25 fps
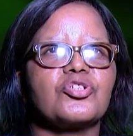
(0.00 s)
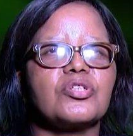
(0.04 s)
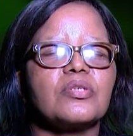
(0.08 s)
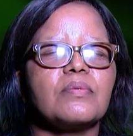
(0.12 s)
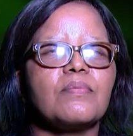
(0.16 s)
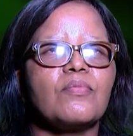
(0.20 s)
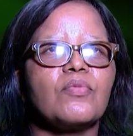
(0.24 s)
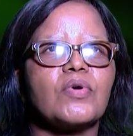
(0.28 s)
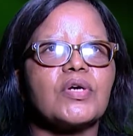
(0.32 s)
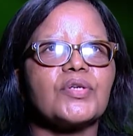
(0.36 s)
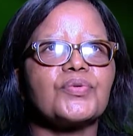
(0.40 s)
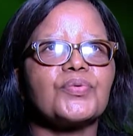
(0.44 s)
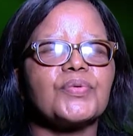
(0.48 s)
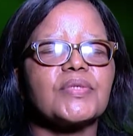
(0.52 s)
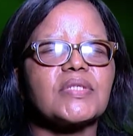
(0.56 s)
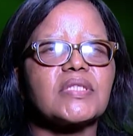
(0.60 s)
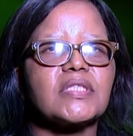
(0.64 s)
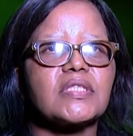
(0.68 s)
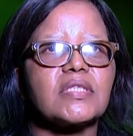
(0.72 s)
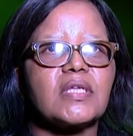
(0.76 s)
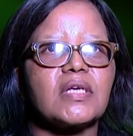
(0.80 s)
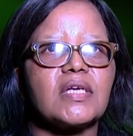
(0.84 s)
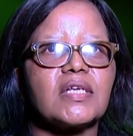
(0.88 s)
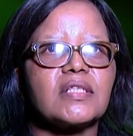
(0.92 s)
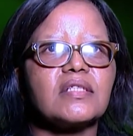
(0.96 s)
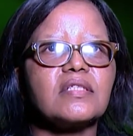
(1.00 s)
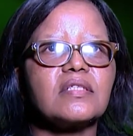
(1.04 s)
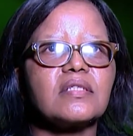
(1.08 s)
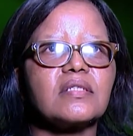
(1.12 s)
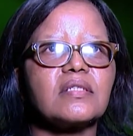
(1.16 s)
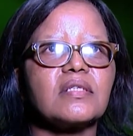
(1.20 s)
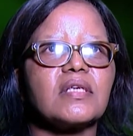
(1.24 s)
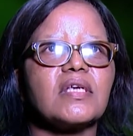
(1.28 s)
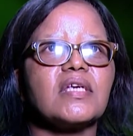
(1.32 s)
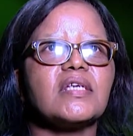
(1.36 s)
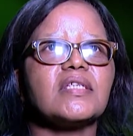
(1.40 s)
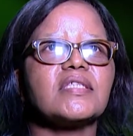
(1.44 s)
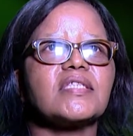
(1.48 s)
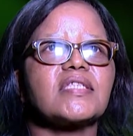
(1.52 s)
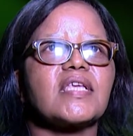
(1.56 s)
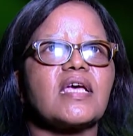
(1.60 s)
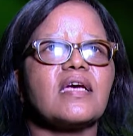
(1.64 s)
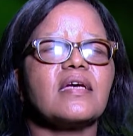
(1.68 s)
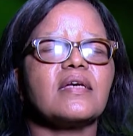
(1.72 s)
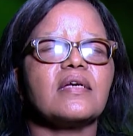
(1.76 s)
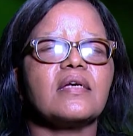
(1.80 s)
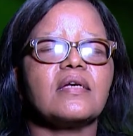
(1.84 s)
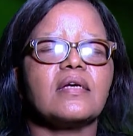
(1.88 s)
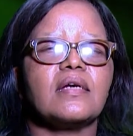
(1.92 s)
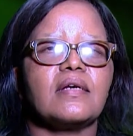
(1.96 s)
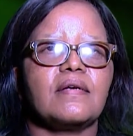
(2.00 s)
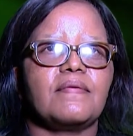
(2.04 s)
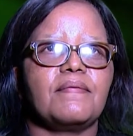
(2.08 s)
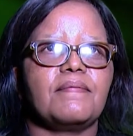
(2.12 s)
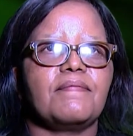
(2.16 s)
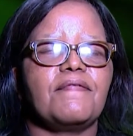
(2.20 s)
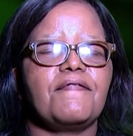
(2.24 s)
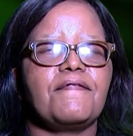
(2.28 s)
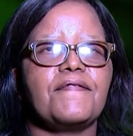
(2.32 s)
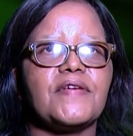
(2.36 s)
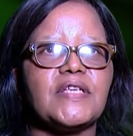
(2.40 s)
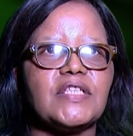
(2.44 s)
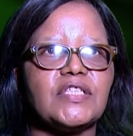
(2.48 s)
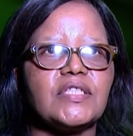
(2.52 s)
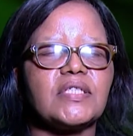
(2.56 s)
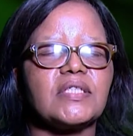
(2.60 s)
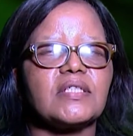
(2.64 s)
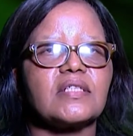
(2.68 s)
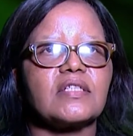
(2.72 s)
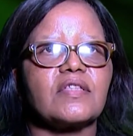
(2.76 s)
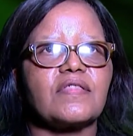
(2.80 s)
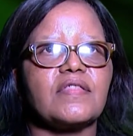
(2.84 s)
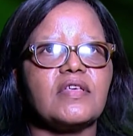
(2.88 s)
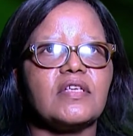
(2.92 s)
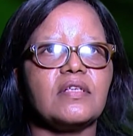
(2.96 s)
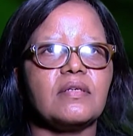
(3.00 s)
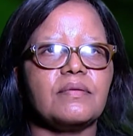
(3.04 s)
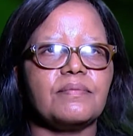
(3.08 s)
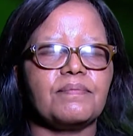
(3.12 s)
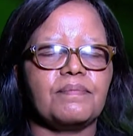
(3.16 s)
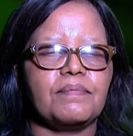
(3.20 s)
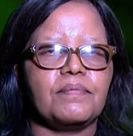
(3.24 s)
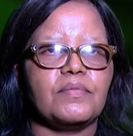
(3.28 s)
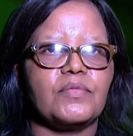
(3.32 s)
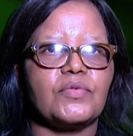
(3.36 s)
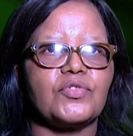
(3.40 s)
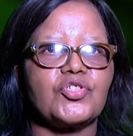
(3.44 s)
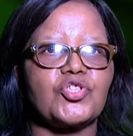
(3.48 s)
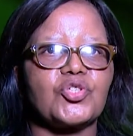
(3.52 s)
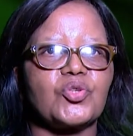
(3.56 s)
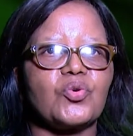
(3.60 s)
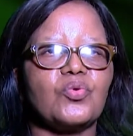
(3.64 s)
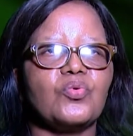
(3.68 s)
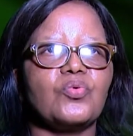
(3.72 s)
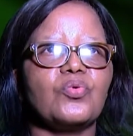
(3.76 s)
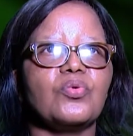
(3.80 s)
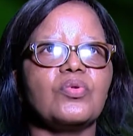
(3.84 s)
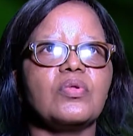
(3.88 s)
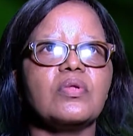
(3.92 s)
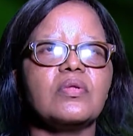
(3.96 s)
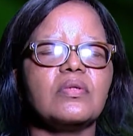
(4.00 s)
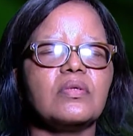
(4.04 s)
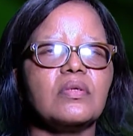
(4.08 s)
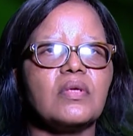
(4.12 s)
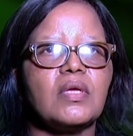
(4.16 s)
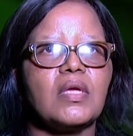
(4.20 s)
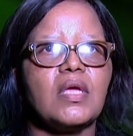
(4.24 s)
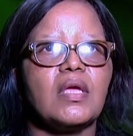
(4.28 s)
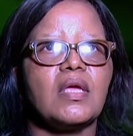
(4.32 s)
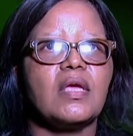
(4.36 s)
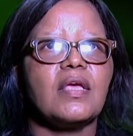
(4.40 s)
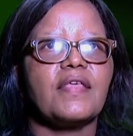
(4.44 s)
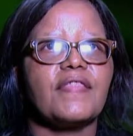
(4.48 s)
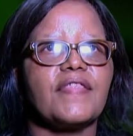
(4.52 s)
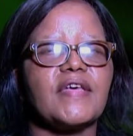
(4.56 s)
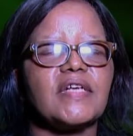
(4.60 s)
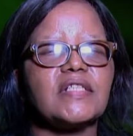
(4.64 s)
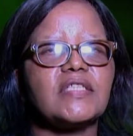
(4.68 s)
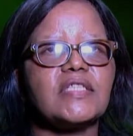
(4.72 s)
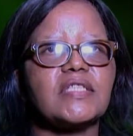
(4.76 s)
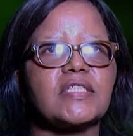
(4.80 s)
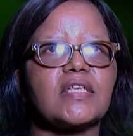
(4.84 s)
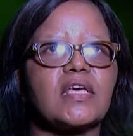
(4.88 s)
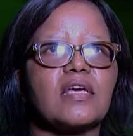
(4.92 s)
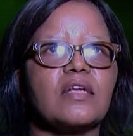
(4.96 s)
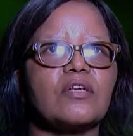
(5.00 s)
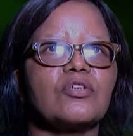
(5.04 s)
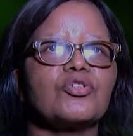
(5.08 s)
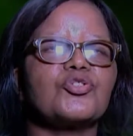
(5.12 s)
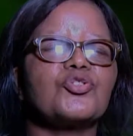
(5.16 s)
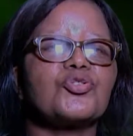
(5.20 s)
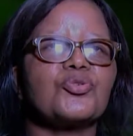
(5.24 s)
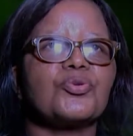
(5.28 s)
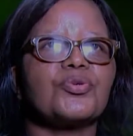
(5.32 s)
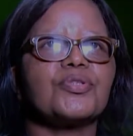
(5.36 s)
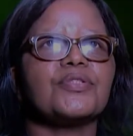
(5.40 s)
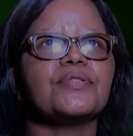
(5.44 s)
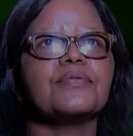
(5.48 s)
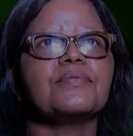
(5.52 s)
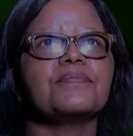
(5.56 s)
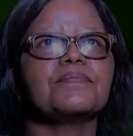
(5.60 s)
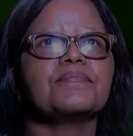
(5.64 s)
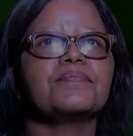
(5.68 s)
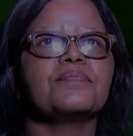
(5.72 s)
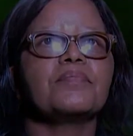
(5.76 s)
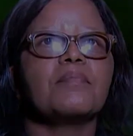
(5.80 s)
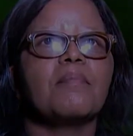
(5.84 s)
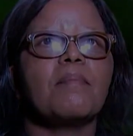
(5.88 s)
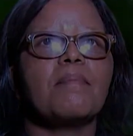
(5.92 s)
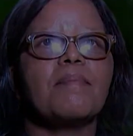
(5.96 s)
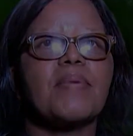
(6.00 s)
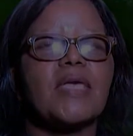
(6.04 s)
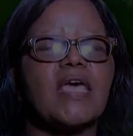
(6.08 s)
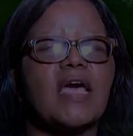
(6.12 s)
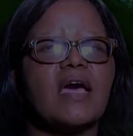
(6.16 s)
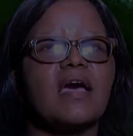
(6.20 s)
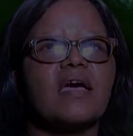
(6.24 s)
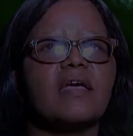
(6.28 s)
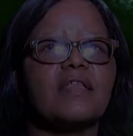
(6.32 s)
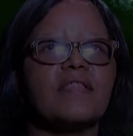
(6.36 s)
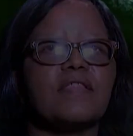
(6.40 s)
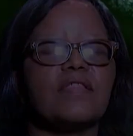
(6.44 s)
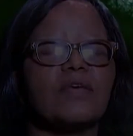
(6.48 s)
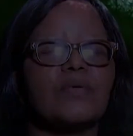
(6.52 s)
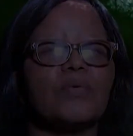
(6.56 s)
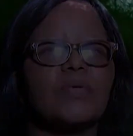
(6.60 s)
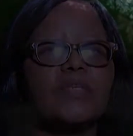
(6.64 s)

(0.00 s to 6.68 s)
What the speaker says: dream, what was that? As I am facing the skull, that skeleton, behind there